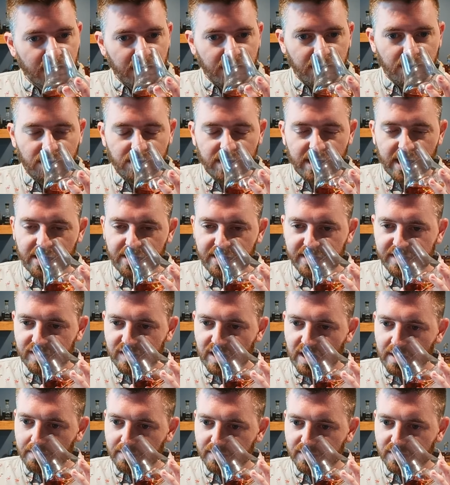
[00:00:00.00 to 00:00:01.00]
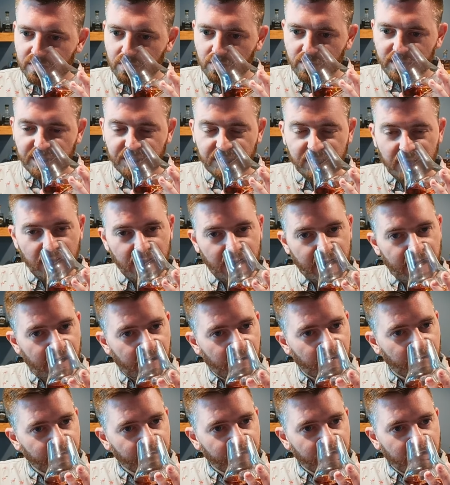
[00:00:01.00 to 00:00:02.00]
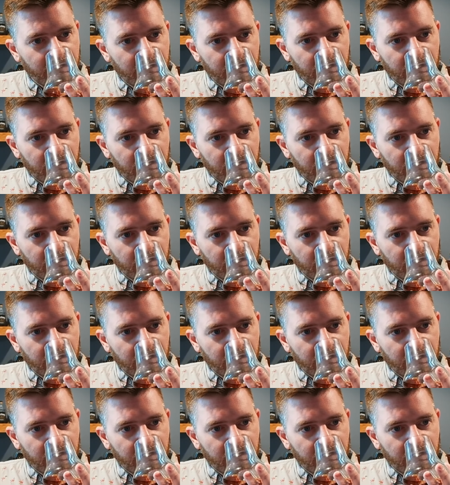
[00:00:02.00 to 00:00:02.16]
you got the samples that we sent out,